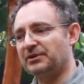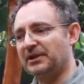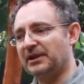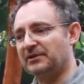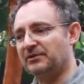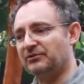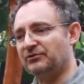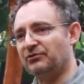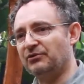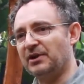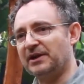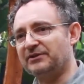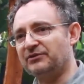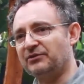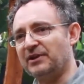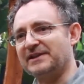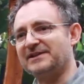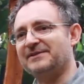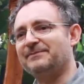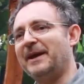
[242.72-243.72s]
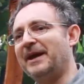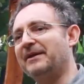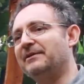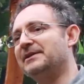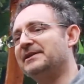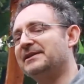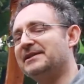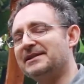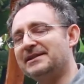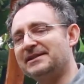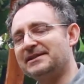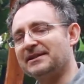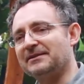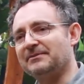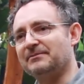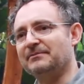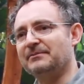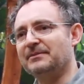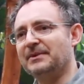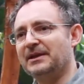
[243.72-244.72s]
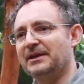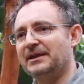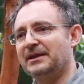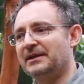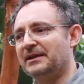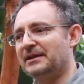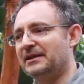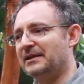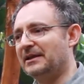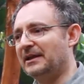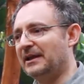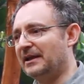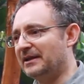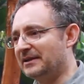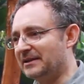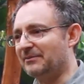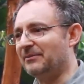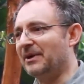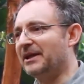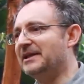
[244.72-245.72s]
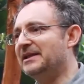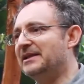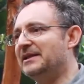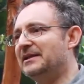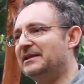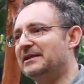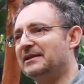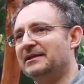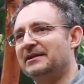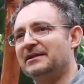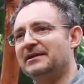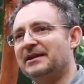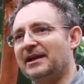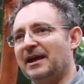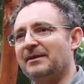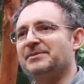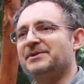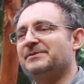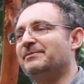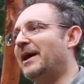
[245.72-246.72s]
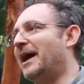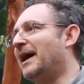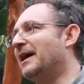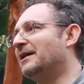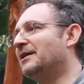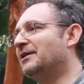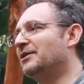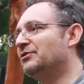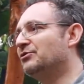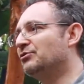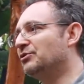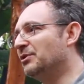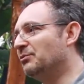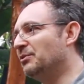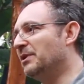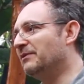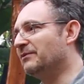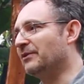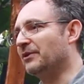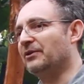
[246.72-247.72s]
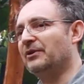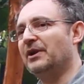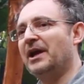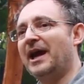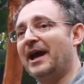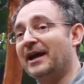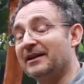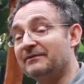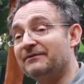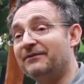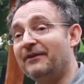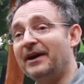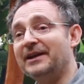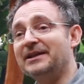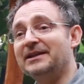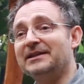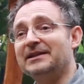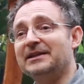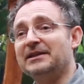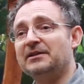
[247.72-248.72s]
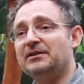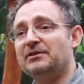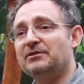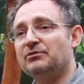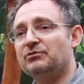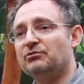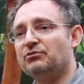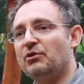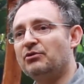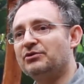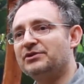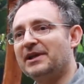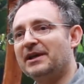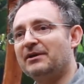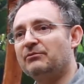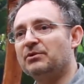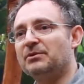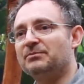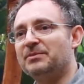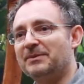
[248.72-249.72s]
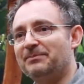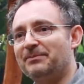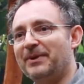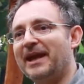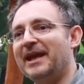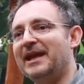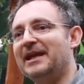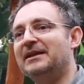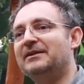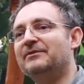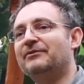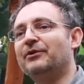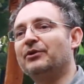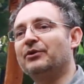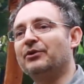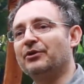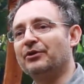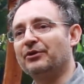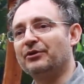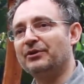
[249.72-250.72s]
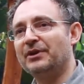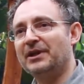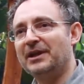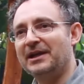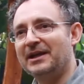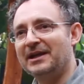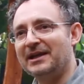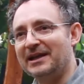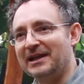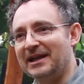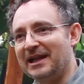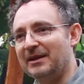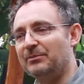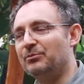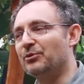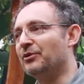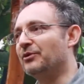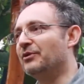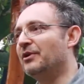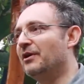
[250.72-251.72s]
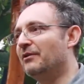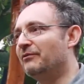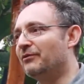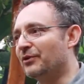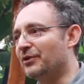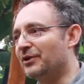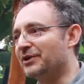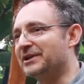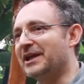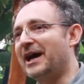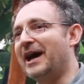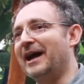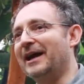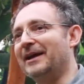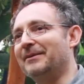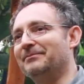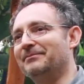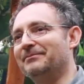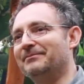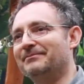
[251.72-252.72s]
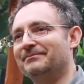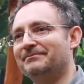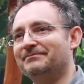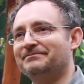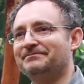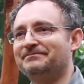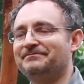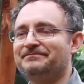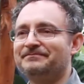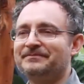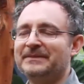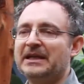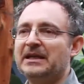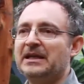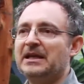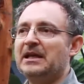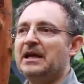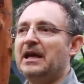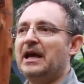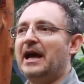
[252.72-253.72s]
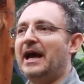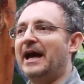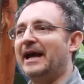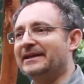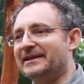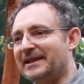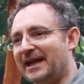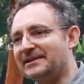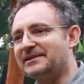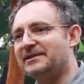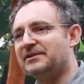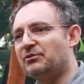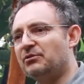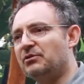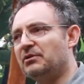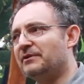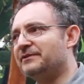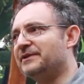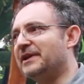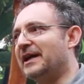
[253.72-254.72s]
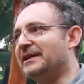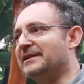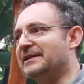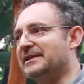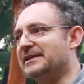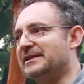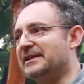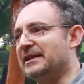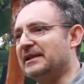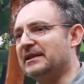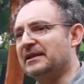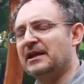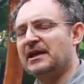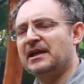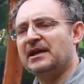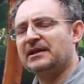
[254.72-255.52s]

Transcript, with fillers: that through a transparent system, the money comes back to the weaver. And finally, Rosa will be paid for her labor, for her time. And that's the role of the ITC.